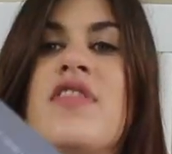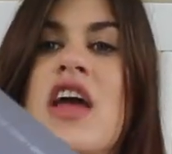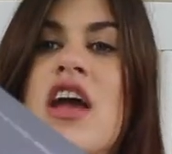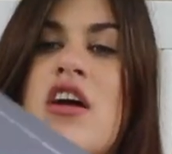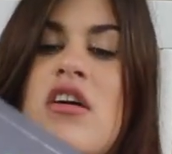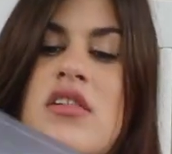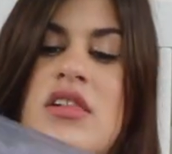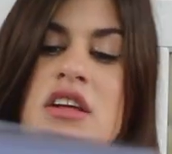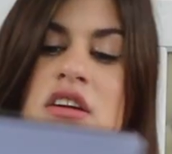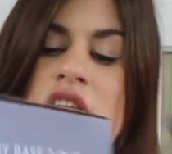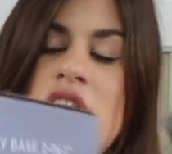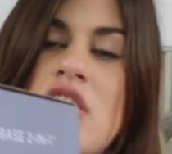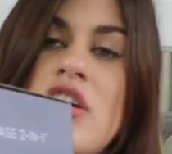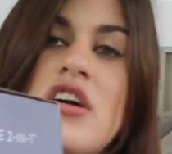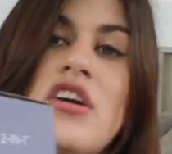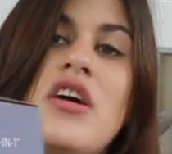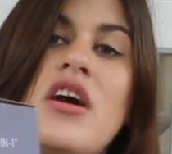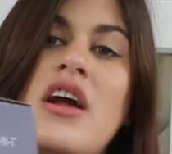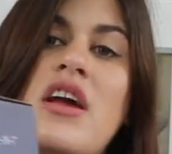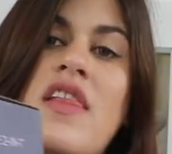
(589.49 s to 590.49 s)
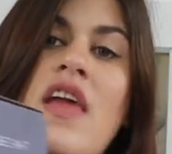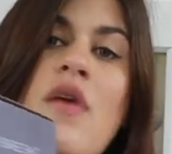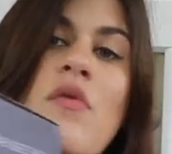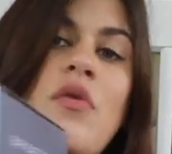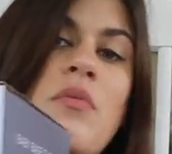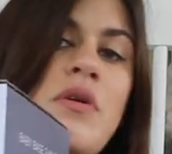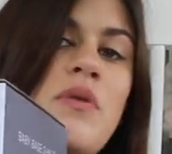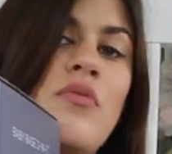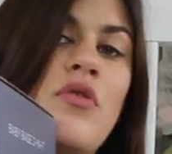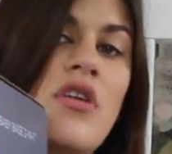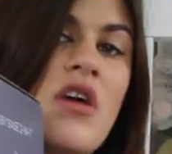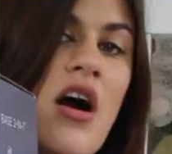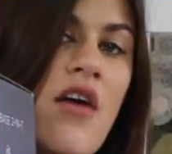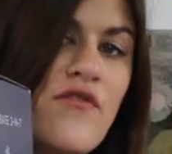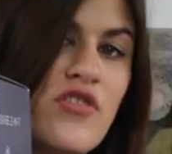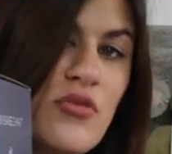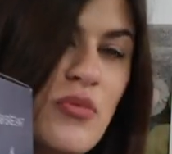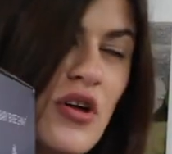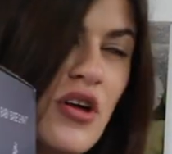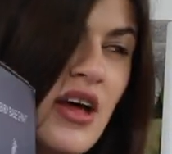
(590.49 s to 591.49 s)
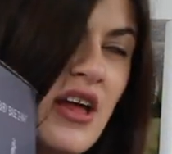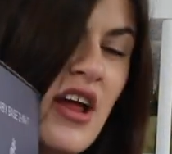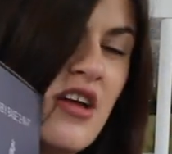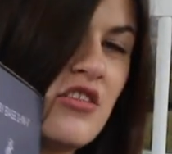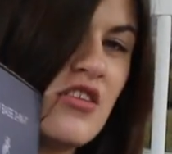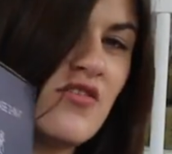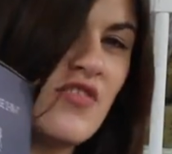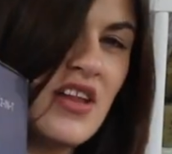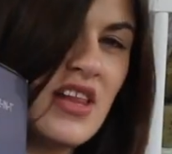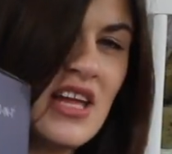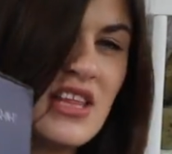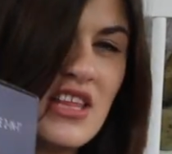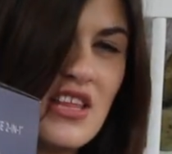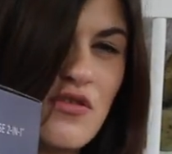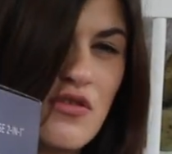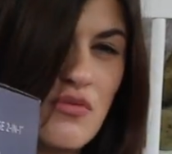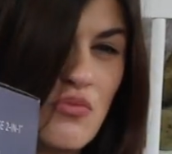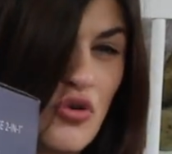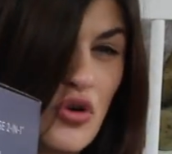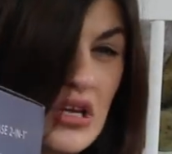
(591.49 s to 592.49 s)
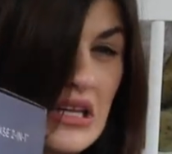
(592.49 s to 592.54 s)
they are littler, they will be more comfortable. And I just felt like this was more